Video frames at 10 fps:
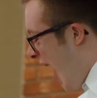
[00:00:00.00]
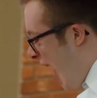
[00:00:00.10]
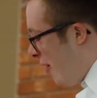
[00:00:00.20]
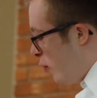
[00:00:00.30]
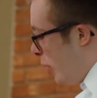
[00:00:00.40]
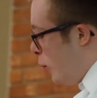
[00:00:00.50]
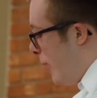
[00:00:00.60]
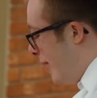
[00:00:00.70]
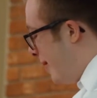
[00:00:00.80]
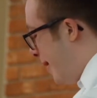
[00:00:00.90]
every
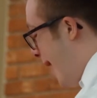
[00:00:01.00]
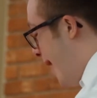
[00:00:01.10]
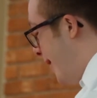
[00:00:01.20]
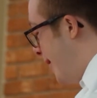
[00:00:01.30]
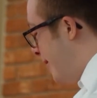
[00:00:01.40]
Wednesday.